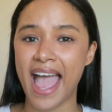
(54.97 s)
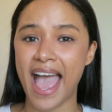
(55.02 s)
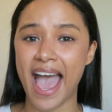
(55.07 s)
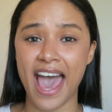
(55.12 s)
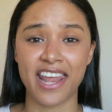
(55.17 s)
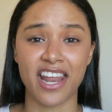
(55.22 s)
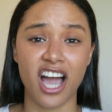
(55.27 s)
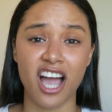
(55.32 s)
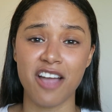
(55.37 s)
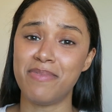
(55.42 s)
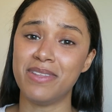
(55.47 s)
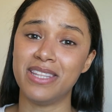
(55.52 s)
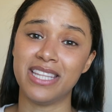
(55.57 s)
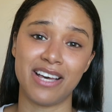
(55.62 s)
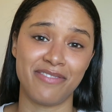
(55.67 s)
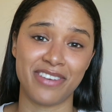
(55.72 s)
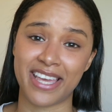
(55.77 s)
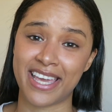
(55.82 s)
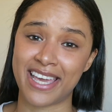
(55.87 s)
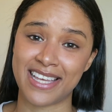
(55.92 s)
and I've been
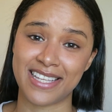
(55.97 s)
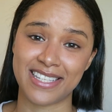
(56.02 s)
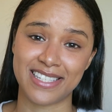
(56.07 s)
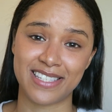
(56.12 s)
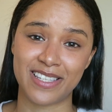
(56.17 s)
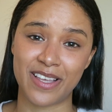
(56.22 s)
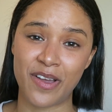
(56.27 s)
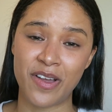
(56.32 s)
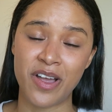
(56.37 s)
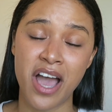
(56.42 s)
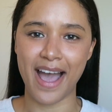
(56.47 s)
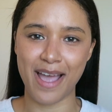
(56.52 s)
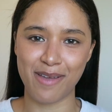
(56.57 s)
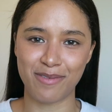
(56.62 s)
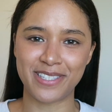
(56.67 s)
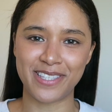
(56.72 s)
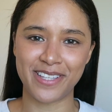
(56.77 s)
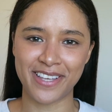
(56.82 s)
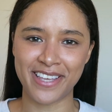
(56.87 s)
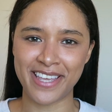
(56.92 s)
loving it. So I
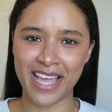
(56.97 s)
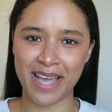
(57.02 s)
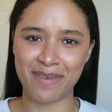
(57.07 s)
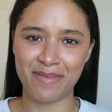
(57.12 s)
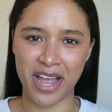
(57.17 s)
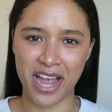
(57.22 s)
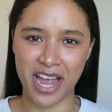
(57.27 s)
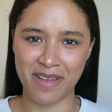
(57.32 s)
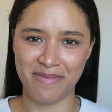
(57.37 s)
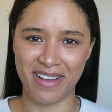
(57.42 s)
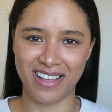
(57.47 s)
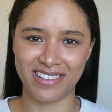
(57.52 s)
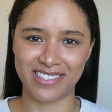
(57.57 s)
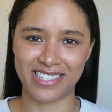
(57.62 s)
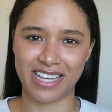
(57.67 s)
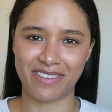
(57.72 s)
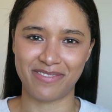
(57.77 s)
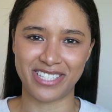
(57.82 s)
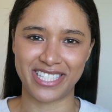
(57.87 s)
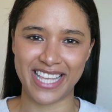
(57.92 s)
was looking at my eyebrows
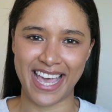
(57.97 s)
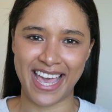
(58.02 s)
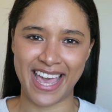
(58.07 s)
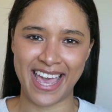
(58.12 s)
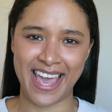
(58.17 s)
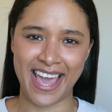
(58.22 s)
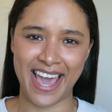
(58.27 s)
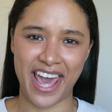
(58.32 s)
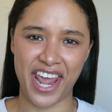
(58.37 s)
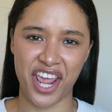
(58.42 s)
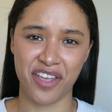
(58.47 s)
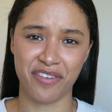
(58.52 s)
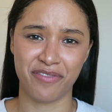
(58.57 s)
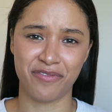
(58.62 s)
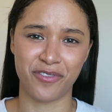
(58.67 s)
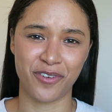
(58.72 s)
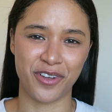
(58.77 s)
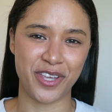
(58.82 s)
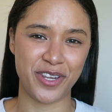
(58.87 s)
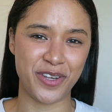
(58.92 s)
the other day and I thought,